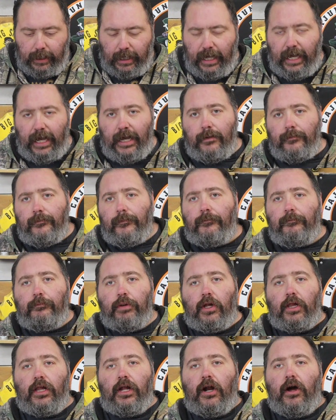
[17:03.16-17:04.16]
and
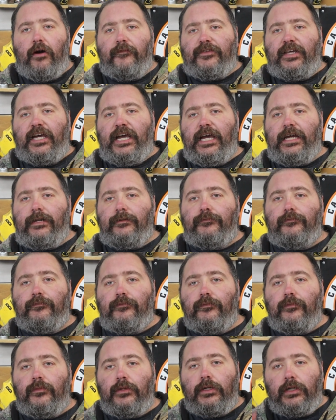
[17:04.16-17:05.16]
pull it off the heat.
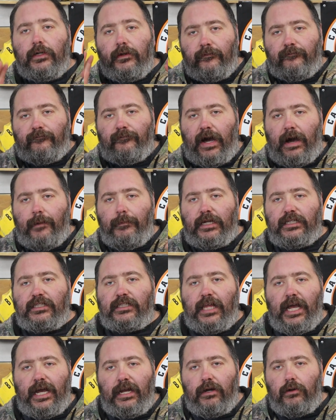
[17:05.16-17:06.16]
5
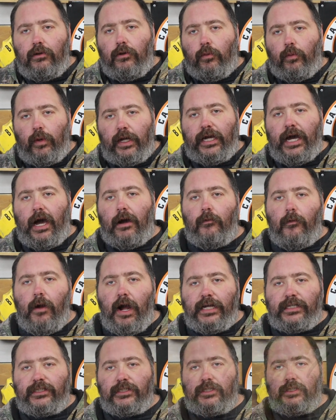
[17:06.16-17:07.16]
minutes later, we got
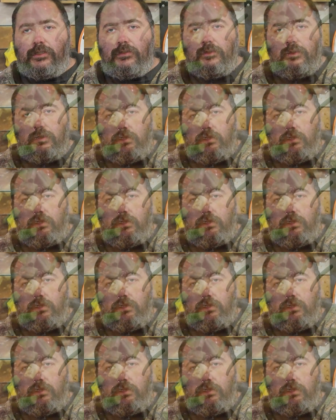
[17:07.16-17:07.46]
rice.